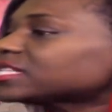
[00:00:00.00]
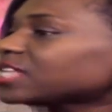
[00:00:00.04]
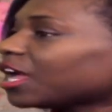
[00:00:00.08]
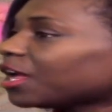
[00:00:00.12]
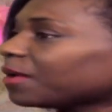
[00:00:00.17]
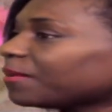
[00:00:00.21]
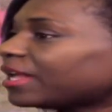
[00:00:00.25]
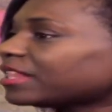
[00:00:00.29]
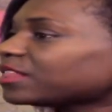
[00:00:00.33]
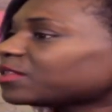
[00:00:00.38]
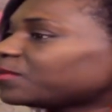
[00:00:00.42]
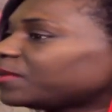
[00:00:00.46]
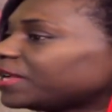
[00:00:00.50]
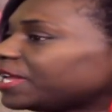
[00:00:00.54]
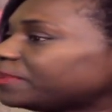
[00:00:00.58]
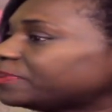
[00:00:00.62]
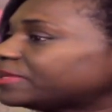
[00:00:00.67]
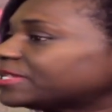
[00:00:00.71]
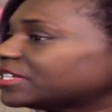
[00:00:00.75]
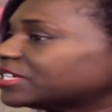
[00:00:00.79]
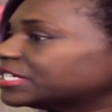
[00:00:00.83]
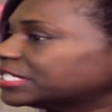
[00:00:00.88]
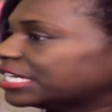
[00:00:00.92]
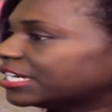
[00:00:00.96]
let's talk about the web
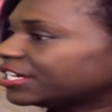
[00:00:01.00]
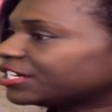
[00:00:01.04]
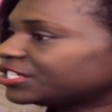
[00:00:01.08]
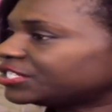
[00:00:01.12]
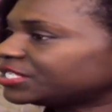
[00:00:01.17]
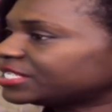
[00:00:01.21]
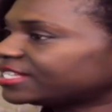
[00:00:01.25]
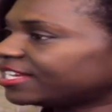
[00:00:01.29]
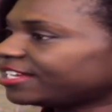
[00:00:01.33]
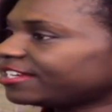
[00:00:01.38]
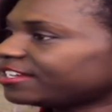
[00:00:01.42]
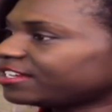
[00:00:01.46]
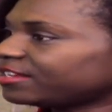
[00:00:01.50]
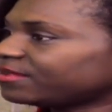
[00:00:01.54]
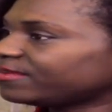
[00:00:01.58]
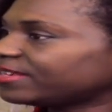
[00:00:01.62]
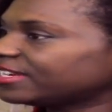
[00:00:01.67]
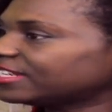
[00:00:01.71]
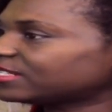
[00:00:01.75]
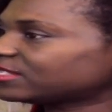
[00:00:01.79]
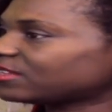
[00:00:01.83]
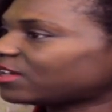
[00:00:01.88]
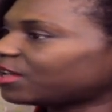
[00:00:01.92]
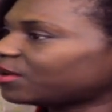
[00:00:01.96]
series. I heard you say you're getting
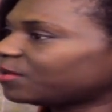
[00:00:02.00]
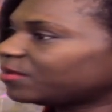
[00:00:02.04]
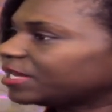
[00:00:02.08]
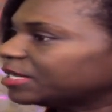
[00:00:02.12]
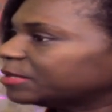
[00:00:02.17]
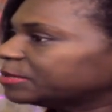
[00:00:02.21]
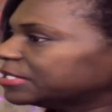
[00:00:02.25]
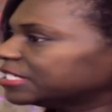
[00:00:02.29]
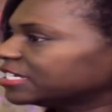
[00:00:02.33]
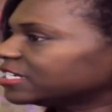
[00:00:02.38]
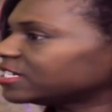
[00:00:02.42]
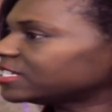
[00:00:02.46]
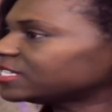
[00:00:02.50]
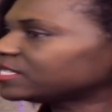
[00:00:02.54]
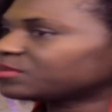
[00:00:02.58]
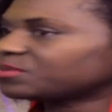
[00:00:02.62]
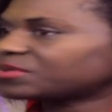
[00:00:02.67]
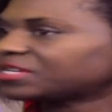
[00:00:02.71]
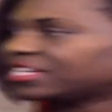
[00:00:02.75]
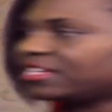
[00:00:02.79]
ready to start a web series.